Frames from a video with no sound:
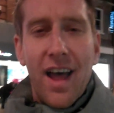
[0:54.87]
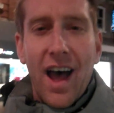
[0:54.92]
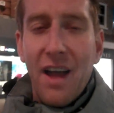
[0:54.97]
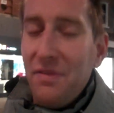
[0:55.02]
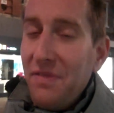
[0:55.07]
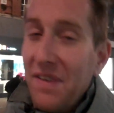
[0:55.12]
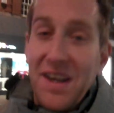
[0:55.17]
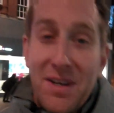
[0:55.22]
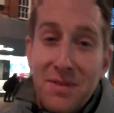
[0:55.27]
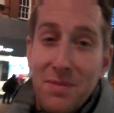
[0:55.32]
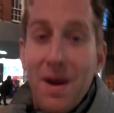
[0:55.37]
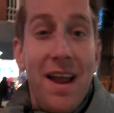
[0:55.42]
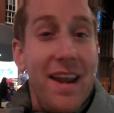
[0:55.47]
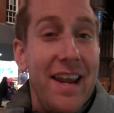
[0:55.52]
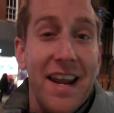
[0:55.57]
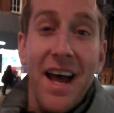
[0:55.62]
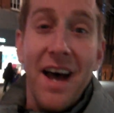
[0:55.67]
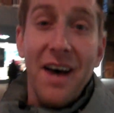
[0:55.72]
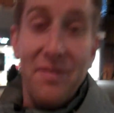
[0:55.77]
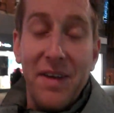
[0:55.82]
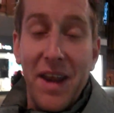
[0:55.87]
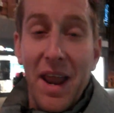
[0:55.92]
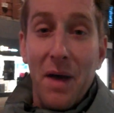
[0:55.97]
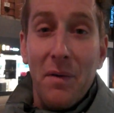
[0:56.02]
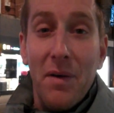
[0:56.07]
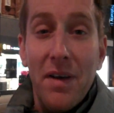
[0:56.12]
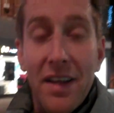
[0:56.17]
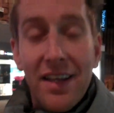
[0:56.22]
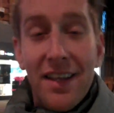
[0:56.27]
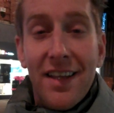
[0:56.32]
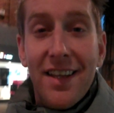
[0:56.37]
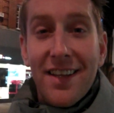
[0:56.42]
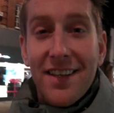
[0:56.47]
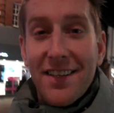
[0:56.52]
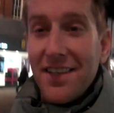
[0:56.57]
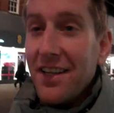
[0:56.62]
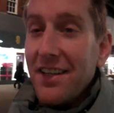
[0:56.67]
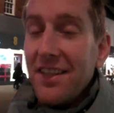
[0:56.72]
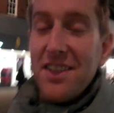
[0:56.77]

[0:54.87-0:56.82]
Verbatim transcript: I finished work in half an hour, so